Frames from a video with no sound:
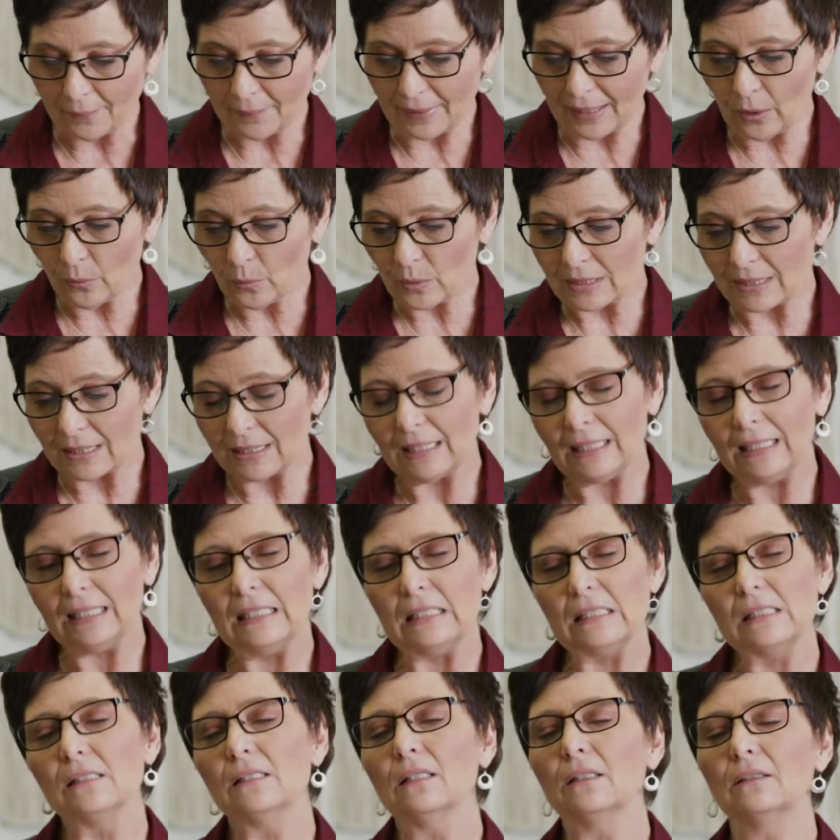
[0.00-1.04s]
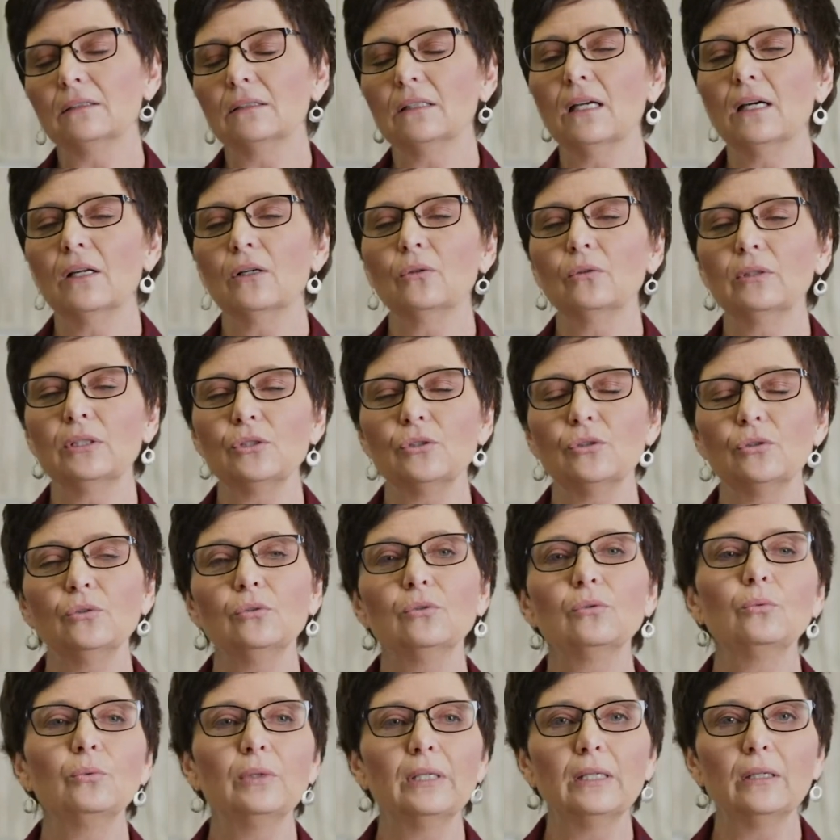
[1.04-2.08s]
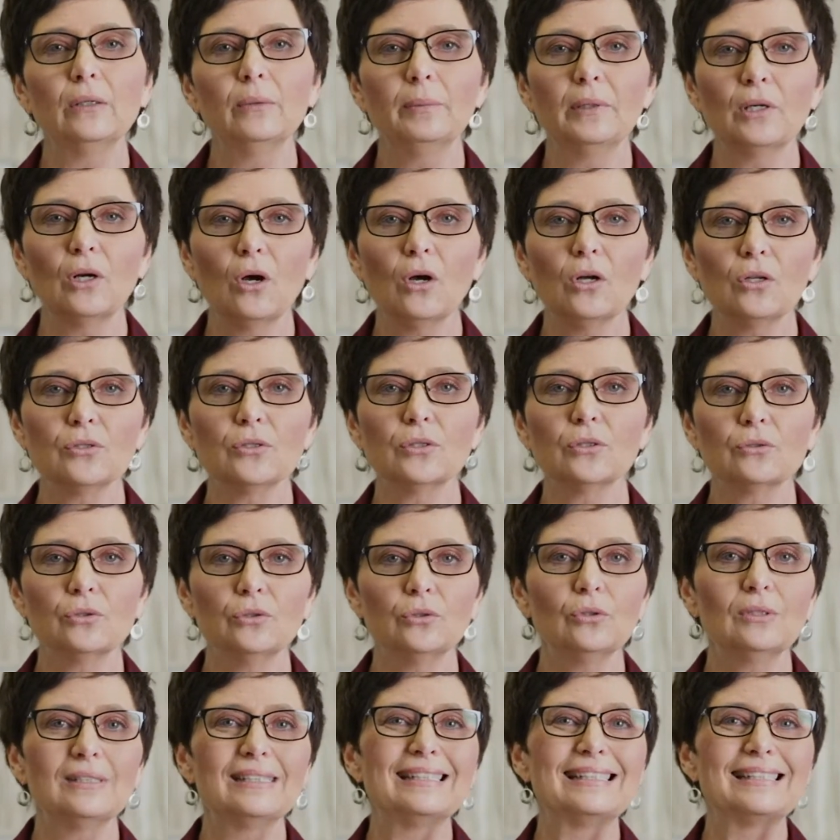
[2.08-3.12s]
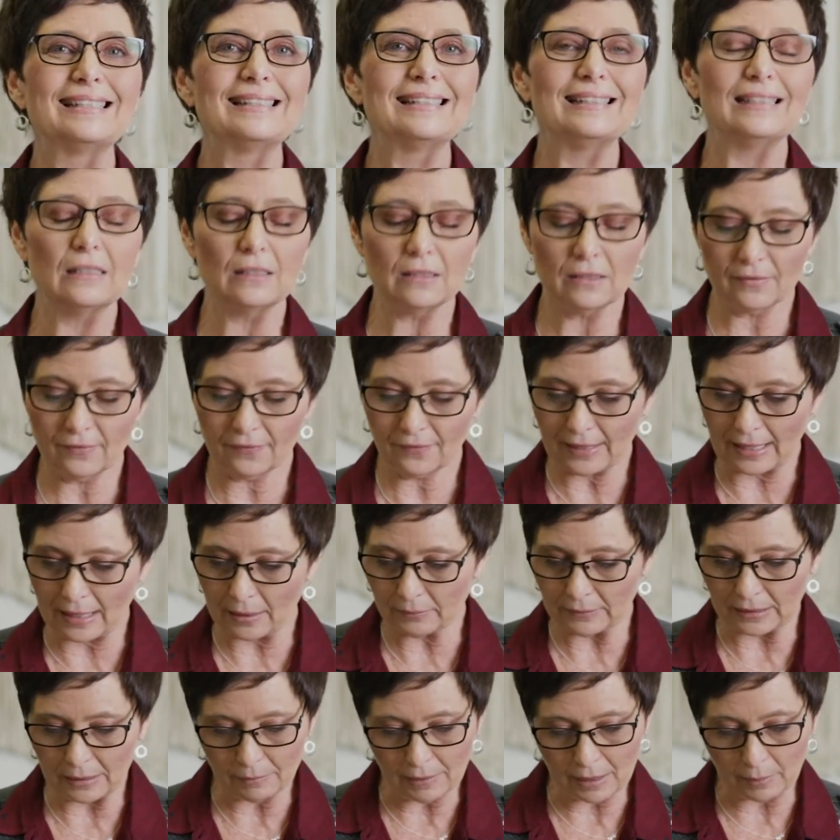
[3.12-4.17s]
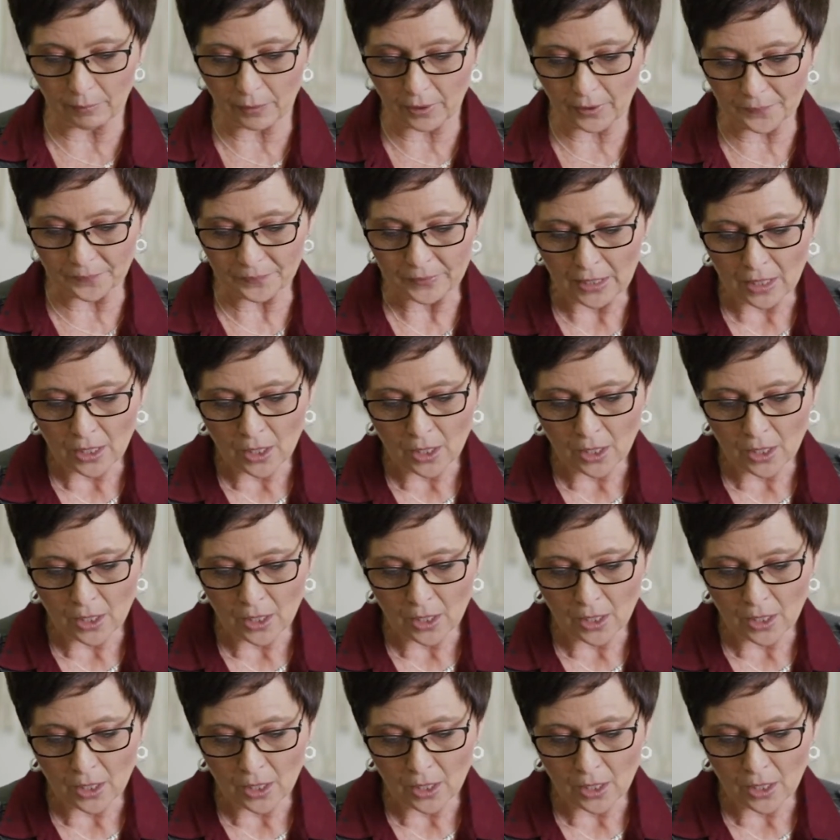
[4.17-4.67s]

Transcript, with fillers: It was an insult not only to the widow, but also to the deceased family member.